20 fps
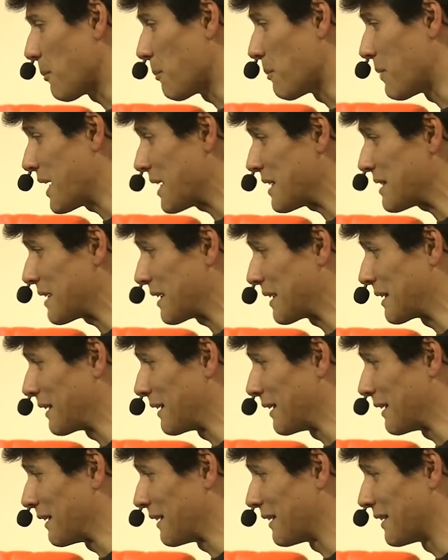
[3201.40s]

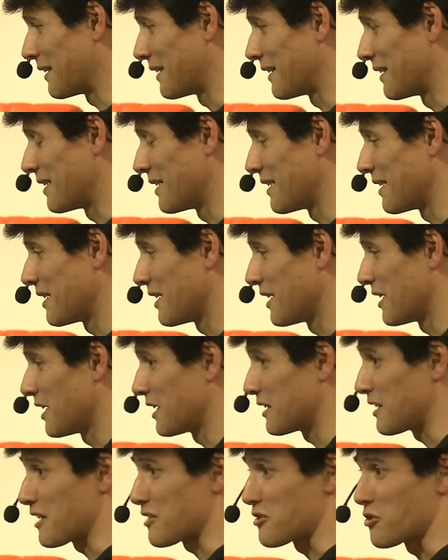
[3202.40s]
basically,
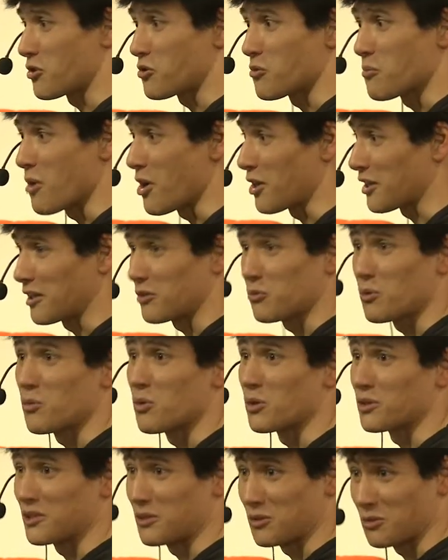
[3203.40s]
that's not the market we
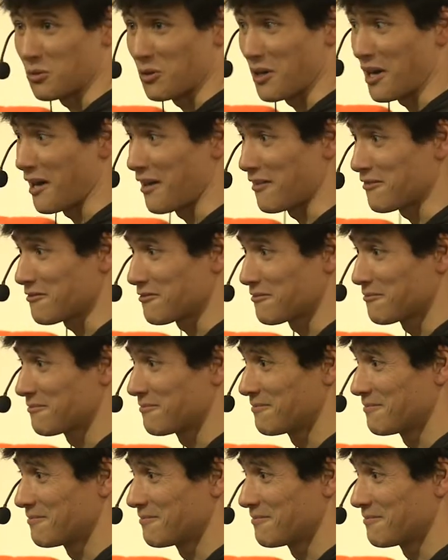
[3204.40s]
wanted to have.